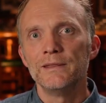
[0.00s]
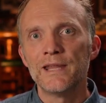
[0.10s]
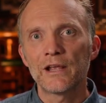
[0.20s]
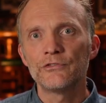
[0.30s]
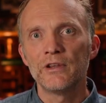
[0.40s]

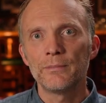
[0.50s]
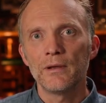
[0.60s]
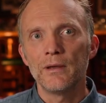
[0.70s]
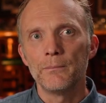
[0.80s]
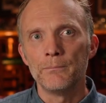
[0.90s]
Next tip,
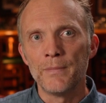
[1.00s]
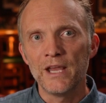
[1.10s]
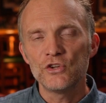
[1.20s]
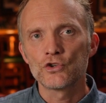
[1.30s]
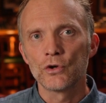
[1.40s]

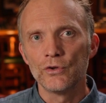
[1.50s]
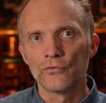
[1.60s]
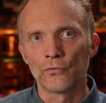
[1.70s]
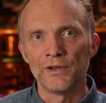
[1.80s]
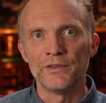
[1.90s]
make sure
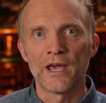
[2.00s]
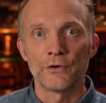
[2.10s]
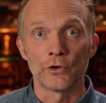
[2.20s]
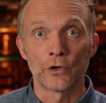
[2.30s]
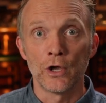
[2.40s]
you've written
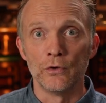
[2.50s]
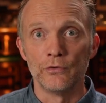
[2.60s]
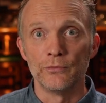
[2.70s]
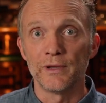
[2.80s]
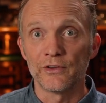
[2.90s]
down your
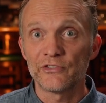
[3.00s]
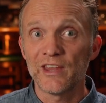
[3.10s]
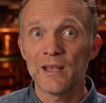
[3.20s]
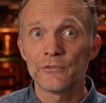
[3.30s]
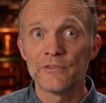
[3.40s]
codes because
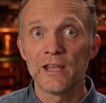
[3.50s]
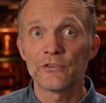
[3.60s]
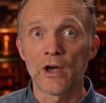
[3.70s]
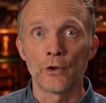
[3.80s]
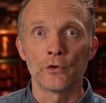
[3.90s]
SAM's
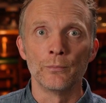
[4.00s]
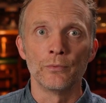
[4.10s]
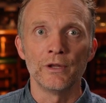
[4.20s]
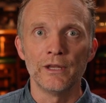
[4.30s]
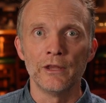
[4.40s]
NAICS
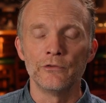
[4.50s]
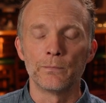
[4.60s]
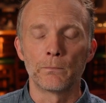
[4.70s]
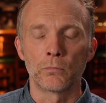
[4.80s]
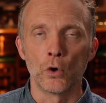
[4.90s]
autocomplete is
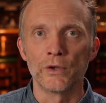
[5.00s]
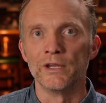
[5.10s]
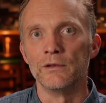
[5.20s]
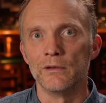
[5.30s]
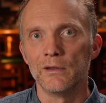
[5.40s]

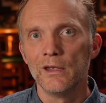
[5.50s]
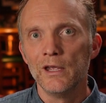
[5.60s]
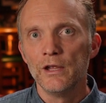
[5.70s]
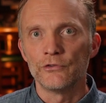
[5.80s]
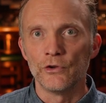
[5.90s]
broken.
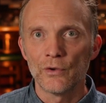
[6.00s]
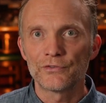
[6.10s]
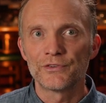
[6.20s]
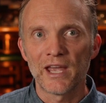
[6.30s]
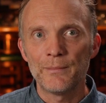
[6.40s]
So you have
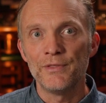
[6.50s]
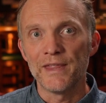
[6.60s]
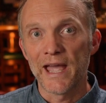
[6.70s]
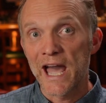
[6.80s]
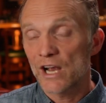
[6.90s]
to type in
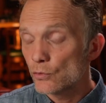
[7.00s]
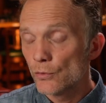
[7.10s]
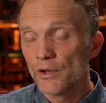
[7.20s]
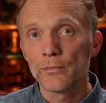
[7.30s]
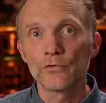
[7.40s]
the
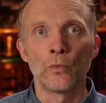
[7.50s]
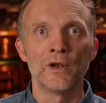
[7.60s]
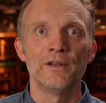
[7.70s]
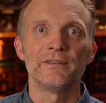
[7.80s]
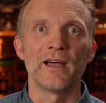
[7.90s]
actual numbers
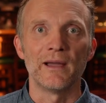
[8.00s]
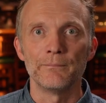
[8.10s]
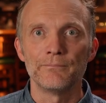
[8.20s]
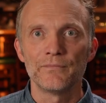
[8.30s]
one at a time.